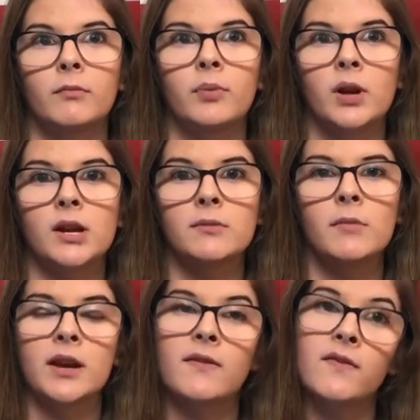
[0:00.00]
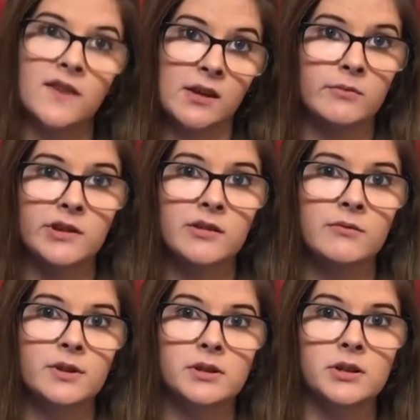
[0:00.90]
but my family
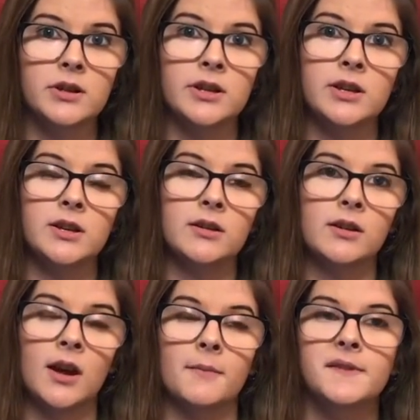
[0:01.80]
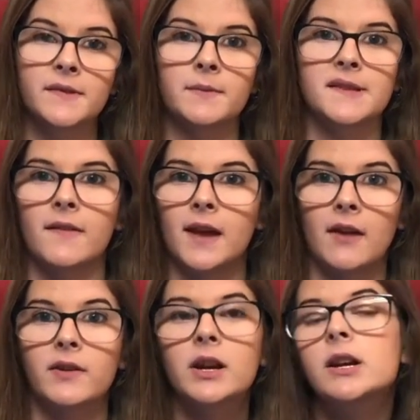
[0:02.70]
originally comes from South
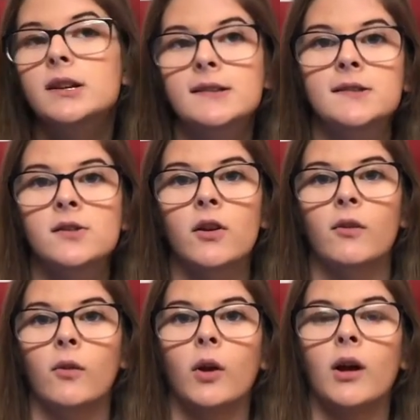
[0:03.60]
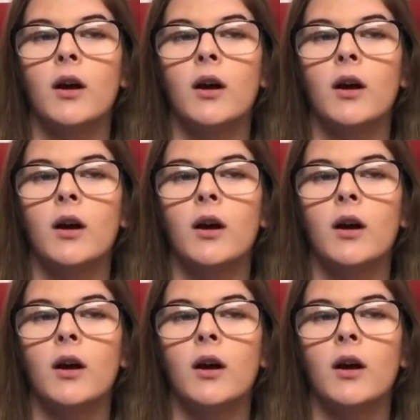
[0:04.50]
Africa, so